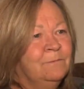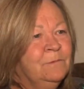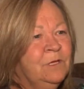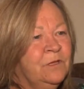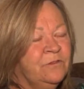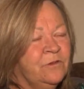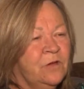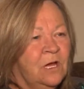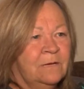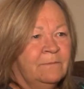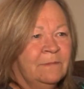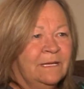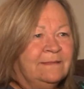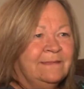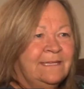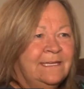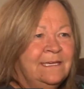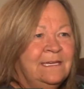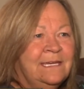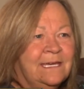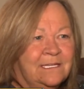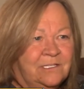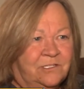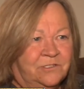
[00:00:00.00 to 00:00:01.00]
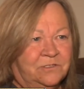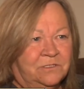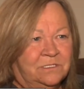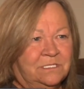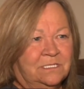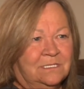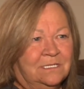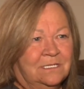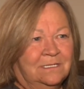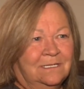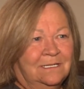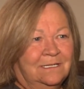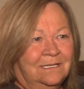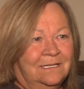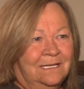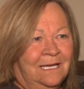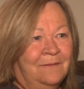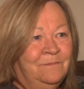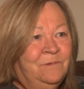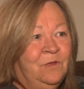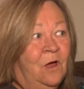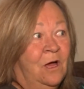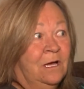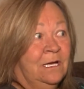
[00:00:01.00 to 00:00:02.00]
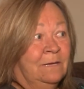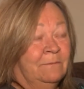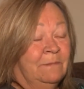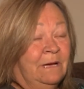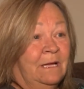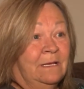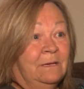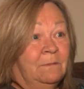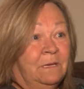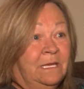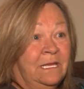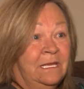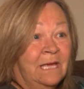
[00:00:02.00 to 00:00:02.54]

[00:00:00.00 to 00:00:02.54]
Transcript: I'm not talking about teenagers, I'm talking about